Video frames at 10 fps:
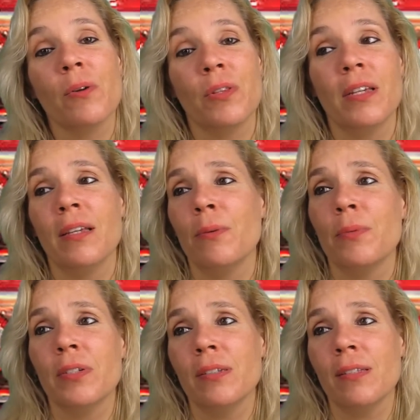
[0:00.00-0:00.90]
only it
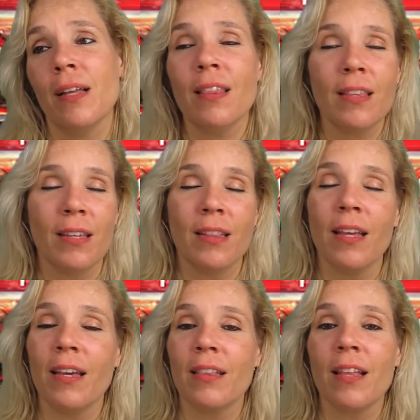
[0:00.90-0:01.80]
was nothing
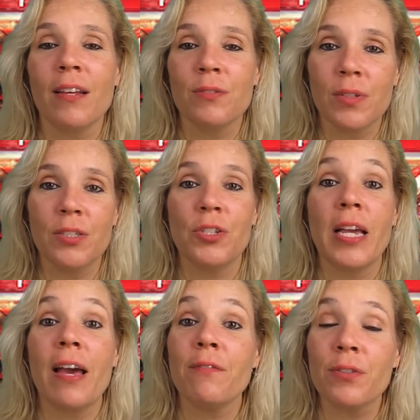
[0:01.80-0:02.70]
like Lionel
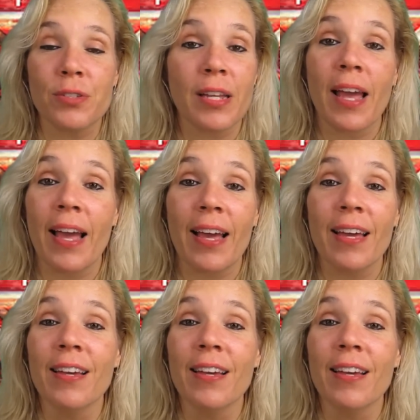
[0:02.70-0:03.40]
Richie ever sang.